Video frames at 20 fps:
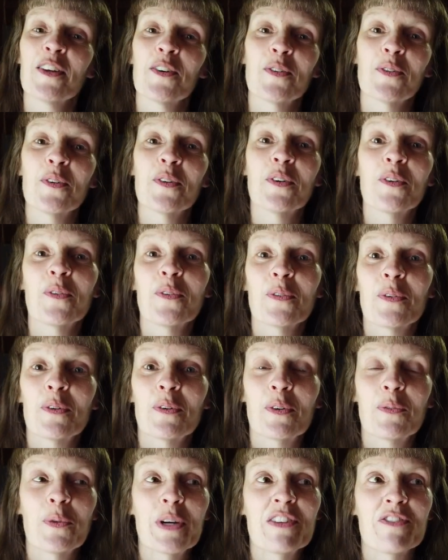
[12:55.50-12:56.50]
That
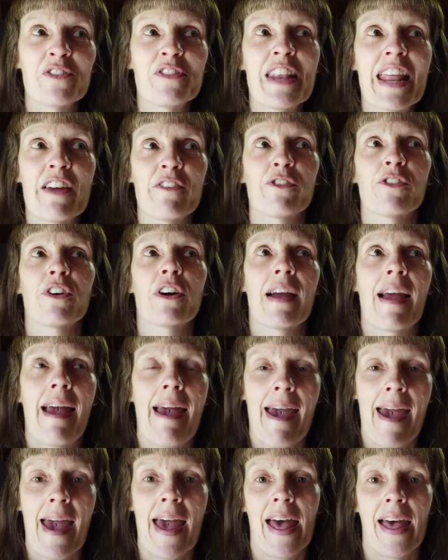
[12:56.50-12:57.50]
we've never
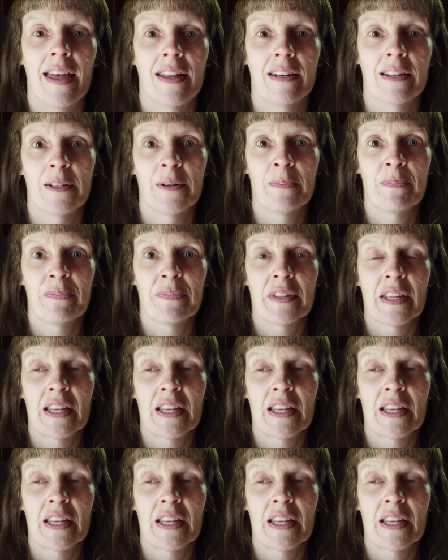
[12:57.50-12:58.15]
had